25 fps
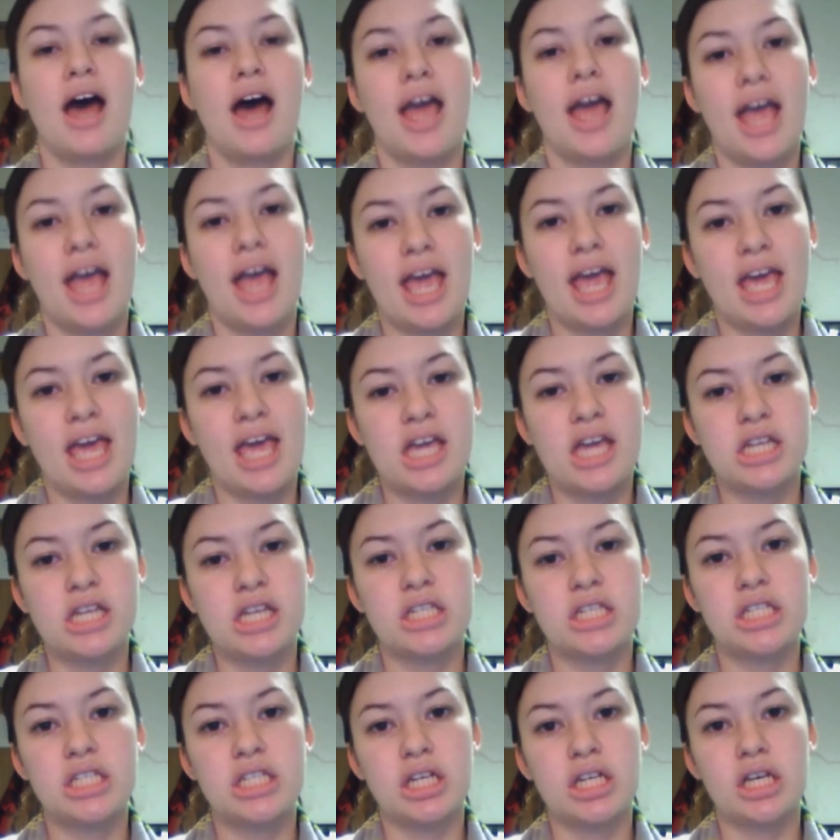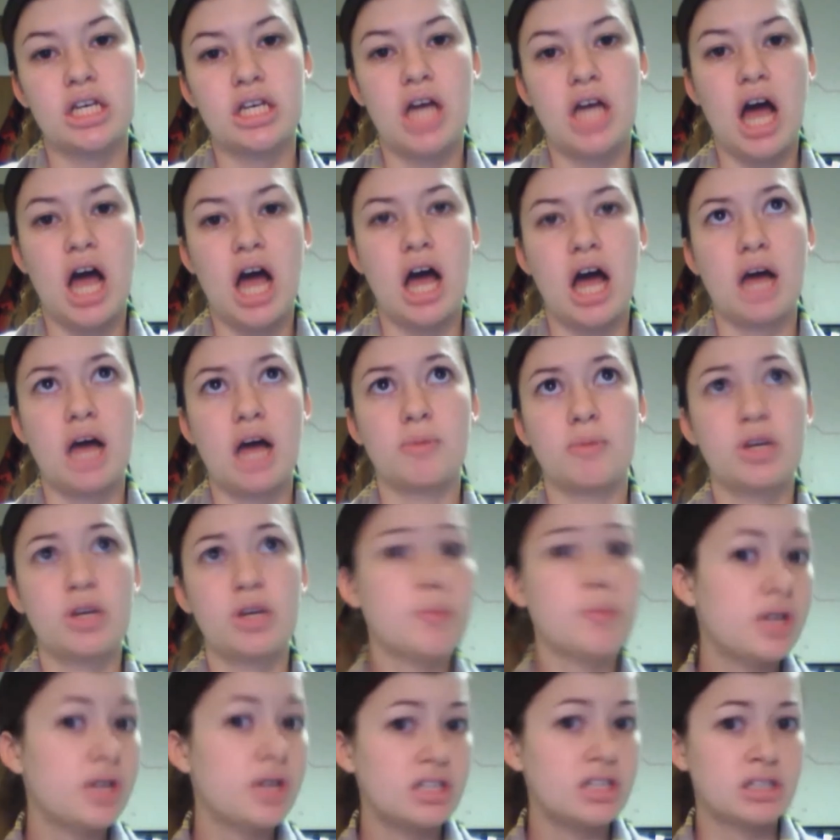And I'm gonna
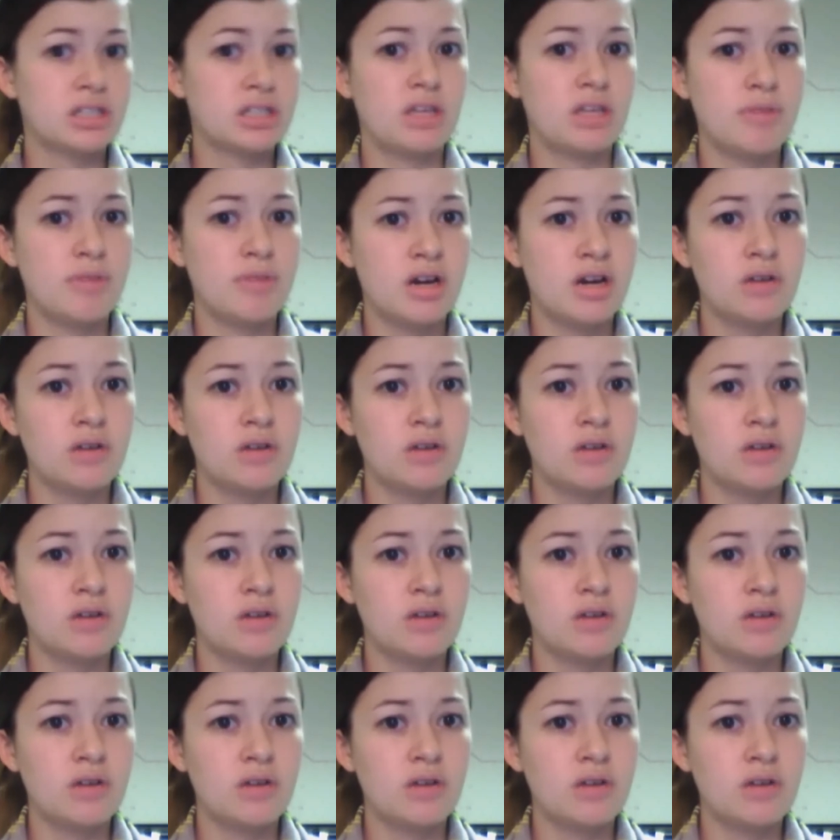put a disclaimer